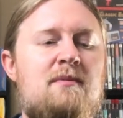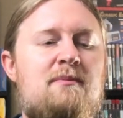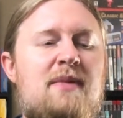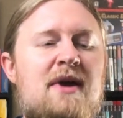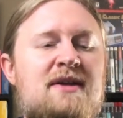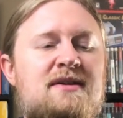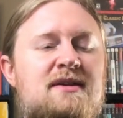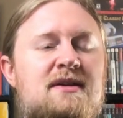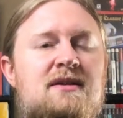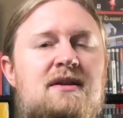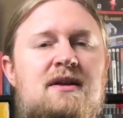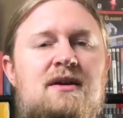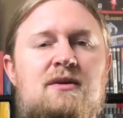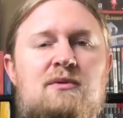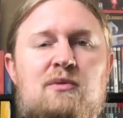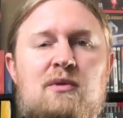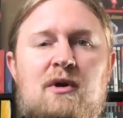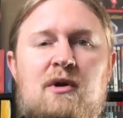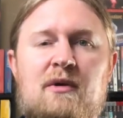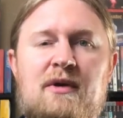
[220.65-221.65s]
basically,
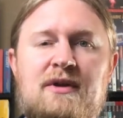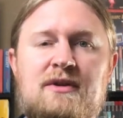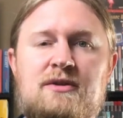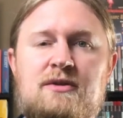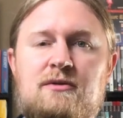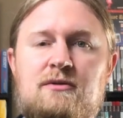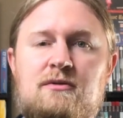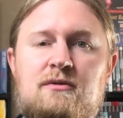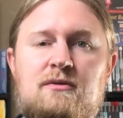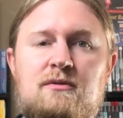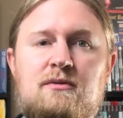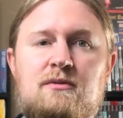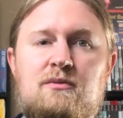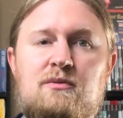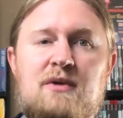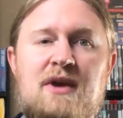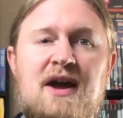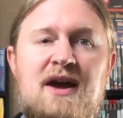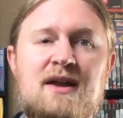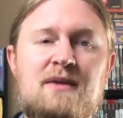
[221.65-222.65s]
we're not going
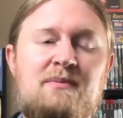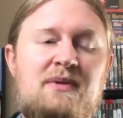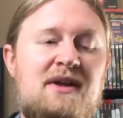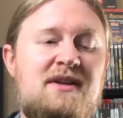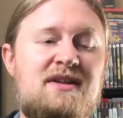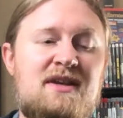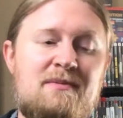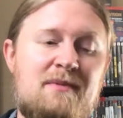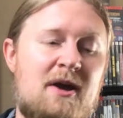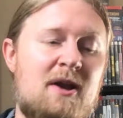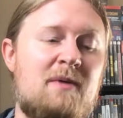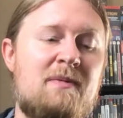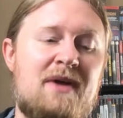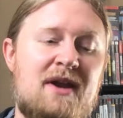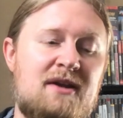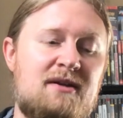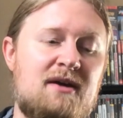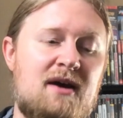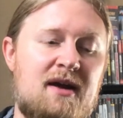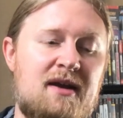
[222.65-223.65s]
to play D minor
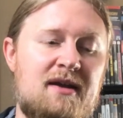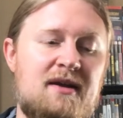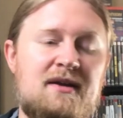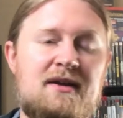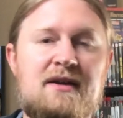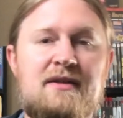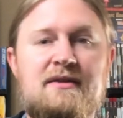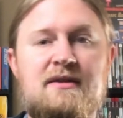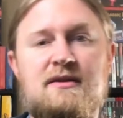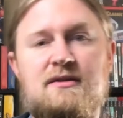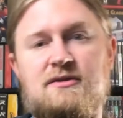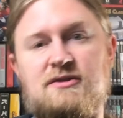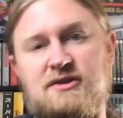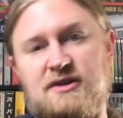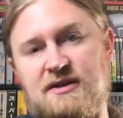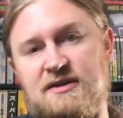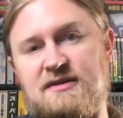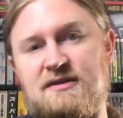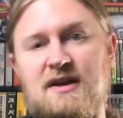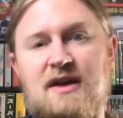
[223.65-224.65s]
pentatonic and then
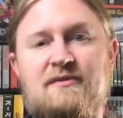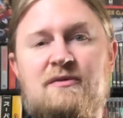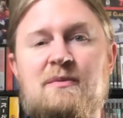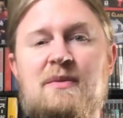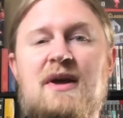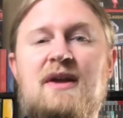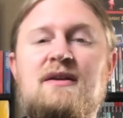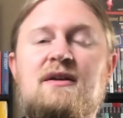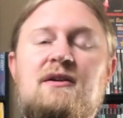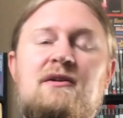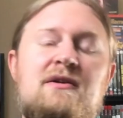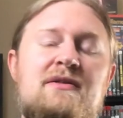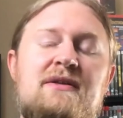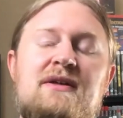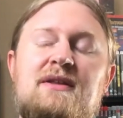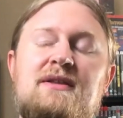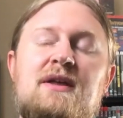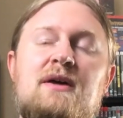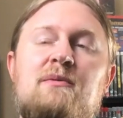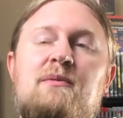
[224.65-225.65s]
G7 pentatonic or anything
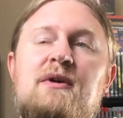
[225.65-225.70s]
like that.